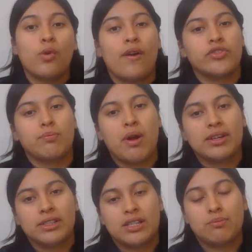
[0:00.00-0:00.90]
you have to
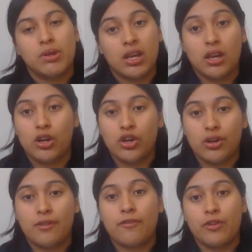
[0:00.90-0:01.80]
practice being a
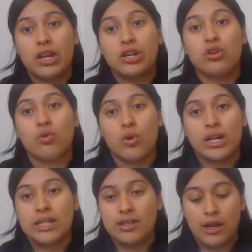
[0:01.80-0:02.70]
good friend
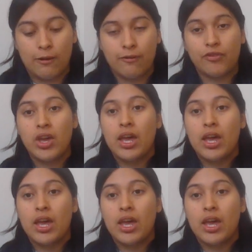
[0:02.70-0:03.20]
yourself.